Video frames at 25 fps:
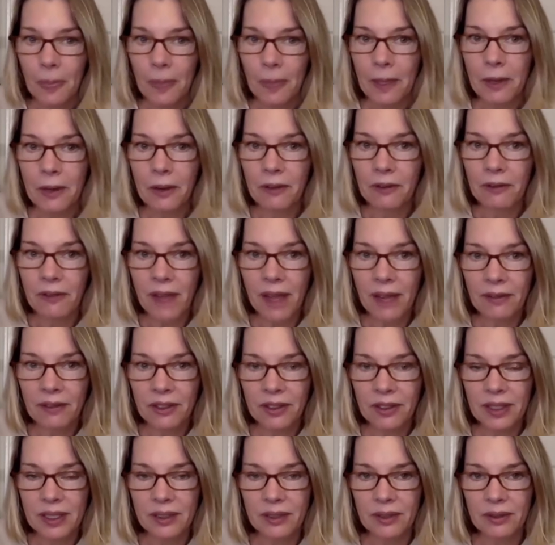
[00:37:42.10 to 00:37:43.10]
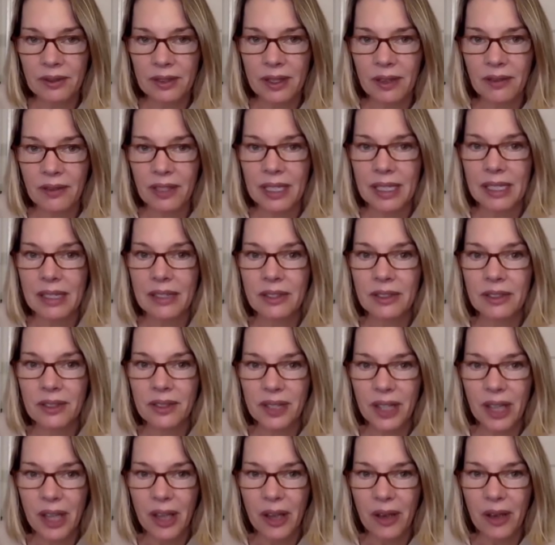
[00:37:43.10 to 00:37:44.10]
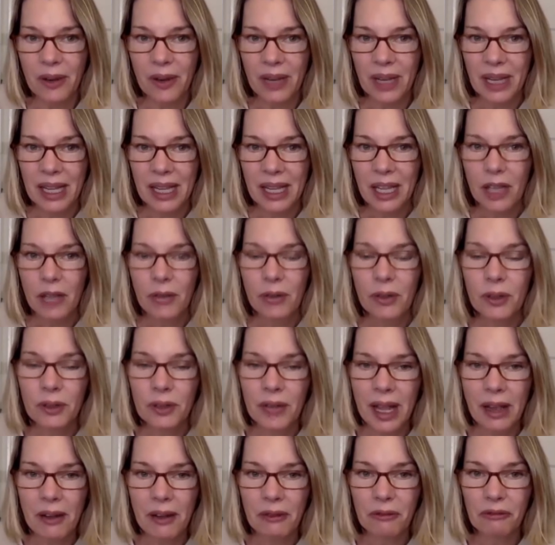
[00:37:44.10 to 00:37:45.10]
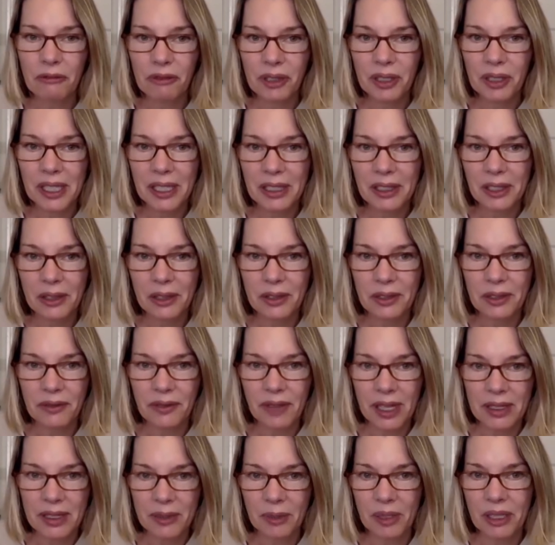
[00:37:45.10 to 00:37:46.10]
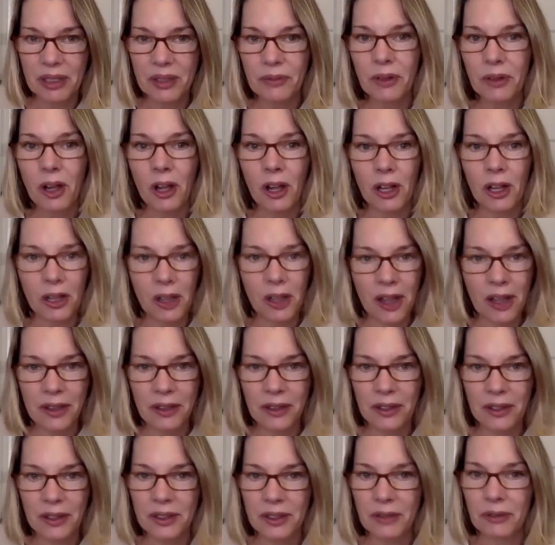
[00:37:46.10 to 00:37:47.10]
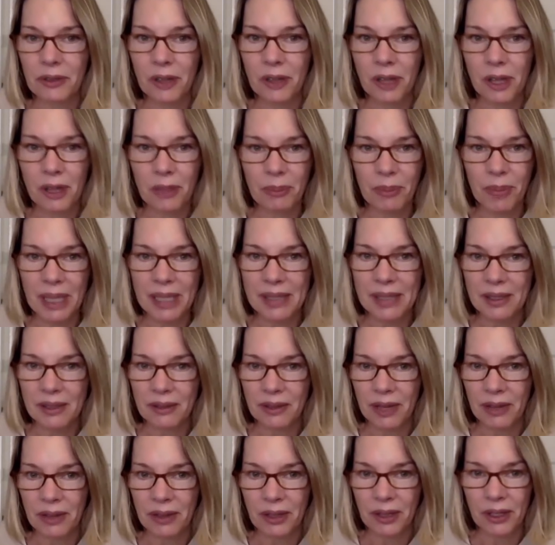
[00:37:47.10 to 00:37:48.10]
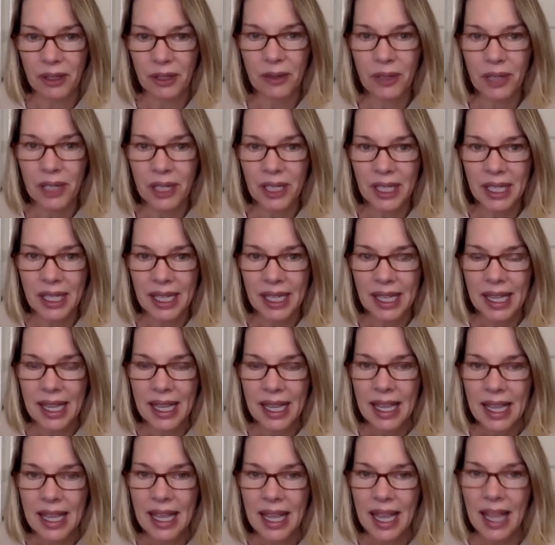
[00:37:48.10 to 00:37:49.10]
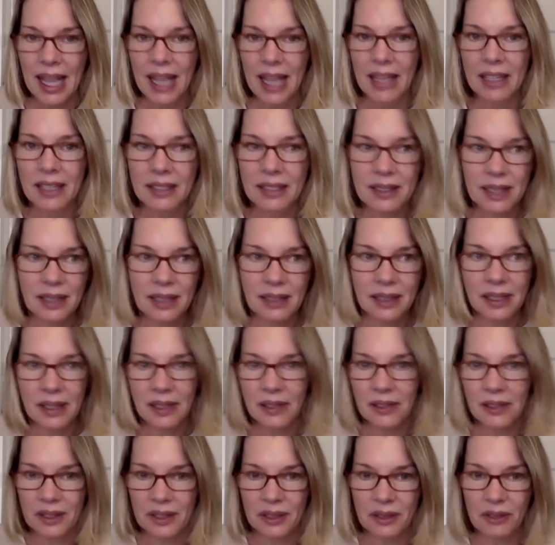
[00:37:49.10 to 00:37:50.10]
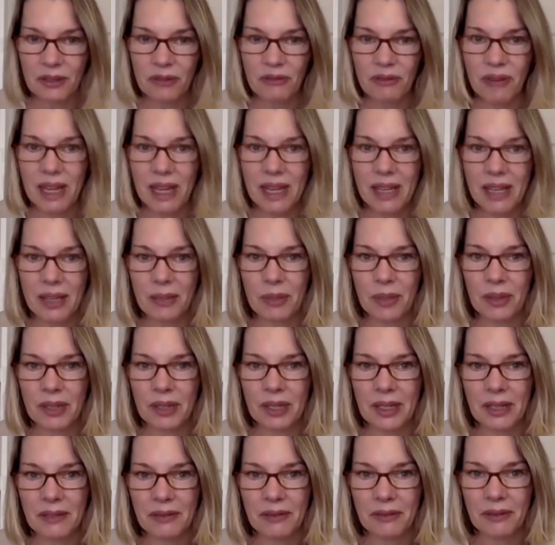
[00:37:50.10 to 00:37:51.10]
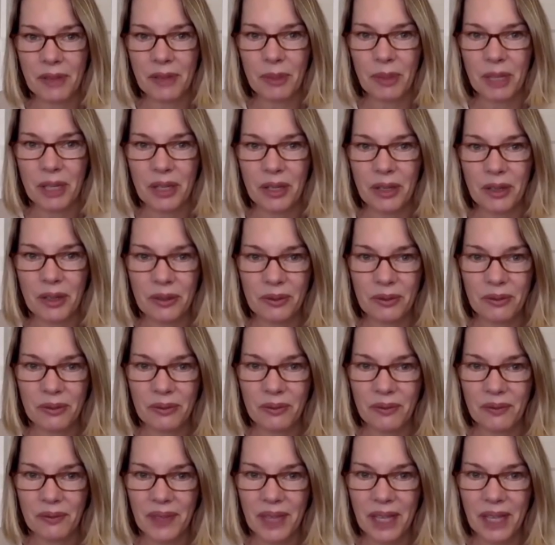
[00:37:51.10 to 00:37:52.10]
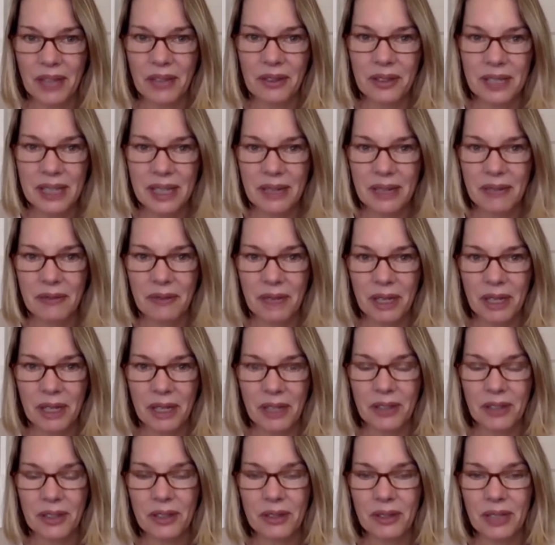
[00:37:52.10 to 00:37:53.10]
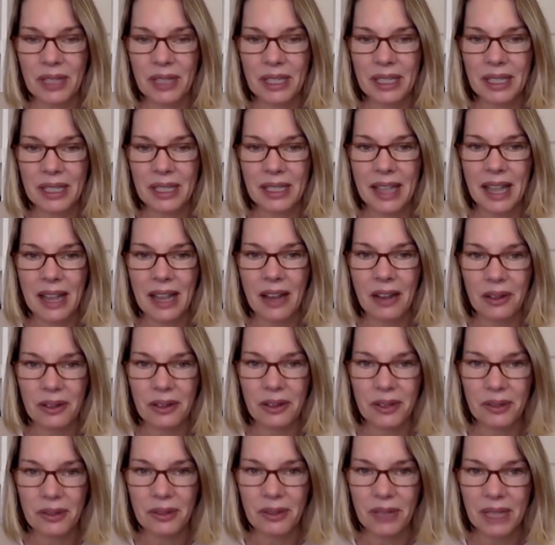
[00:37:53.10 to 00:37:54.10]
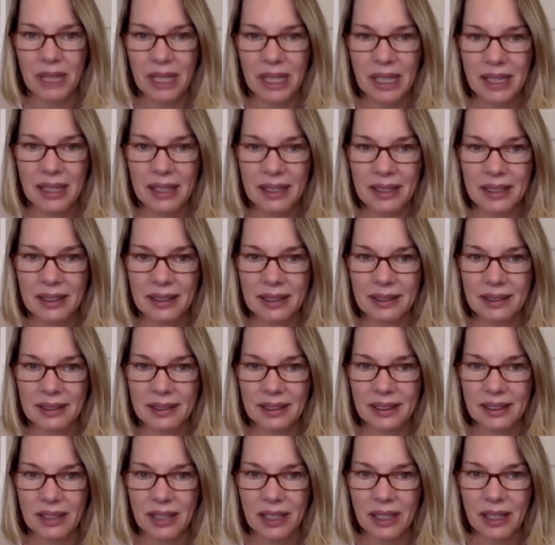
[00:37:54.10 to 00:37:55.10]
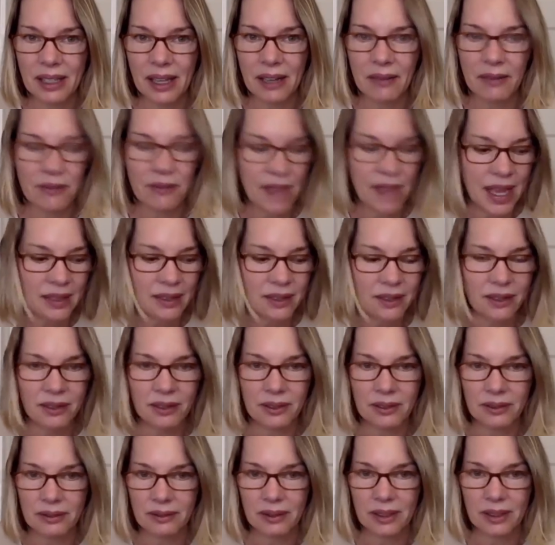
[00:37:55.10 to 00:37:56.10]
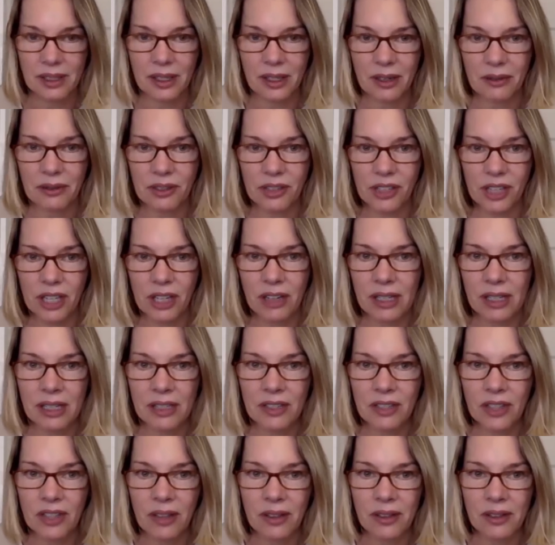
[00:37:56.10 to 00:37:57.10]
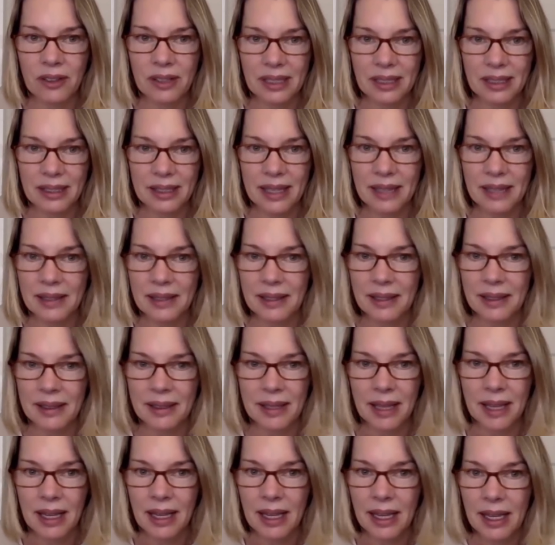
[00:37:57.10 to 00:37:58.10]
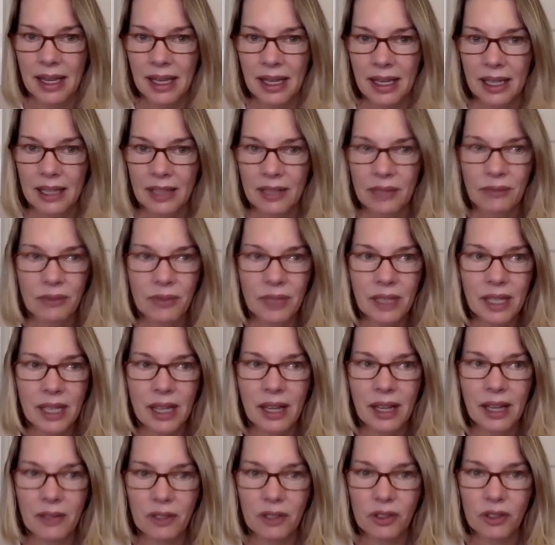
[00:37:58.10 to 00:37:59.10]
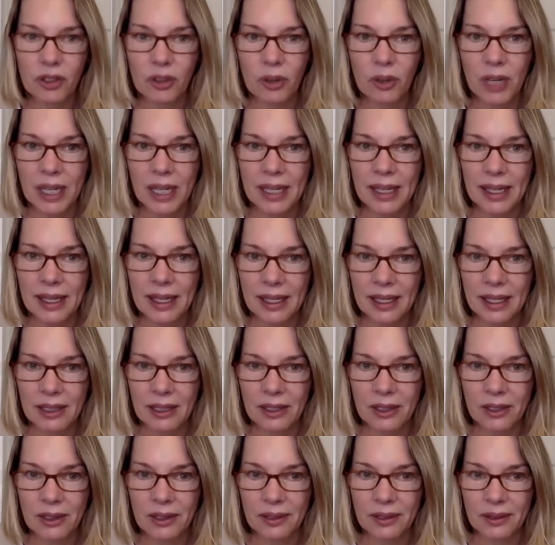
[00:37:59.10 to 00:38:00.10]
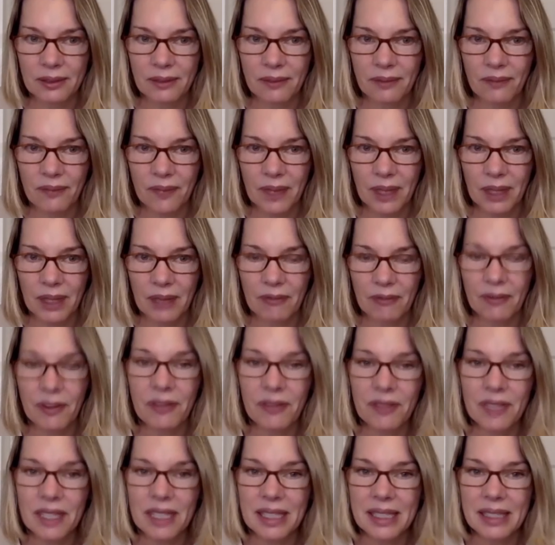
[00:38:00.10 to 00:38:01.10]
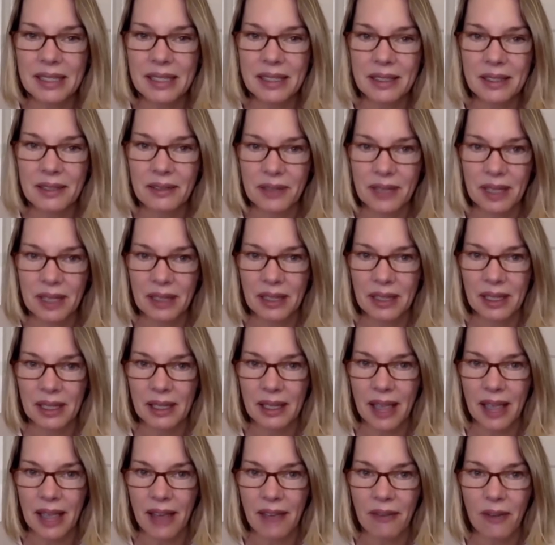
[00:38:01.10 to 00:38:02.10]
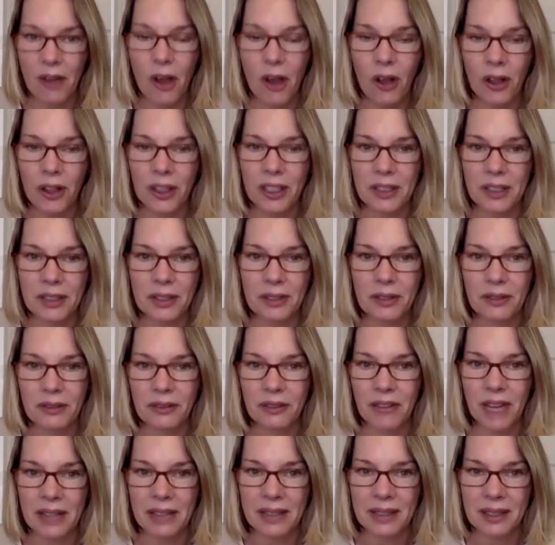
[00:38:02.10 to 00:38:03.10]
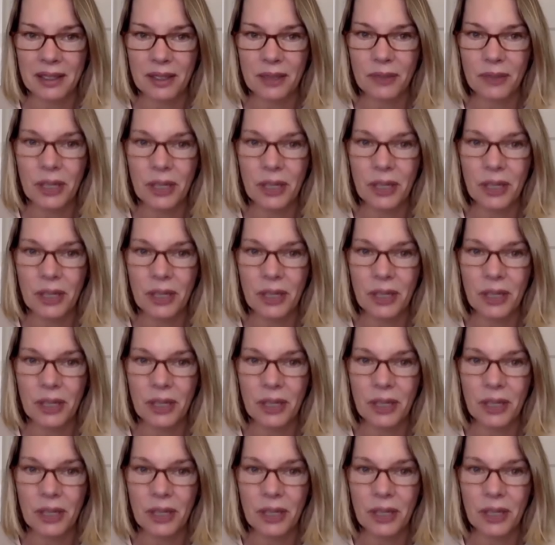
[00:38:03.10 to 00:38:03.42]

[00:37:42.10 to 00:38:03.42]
you know, 5 or 6 or 7 years ago who are now really close friends because we're all authors and we're all based around New York. And suddenly there's this great community of women who understand what you're doing and how you're doing it. And you can kind of vent or, you know, share in each other's successes. It's really kind of a joy in your 50s to suddenly have all these new friends. It's